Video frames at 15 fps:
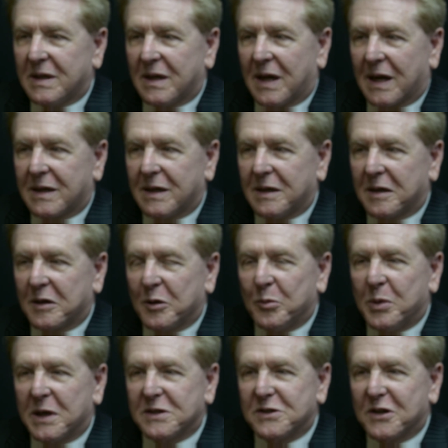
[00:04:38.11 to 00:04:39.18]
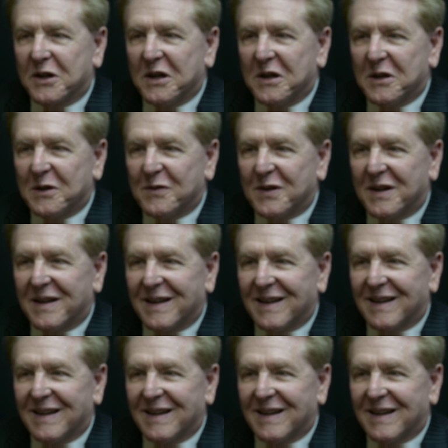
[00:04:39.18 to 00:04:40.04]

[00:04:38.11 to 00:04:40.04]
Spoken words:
like to look the best you can every day.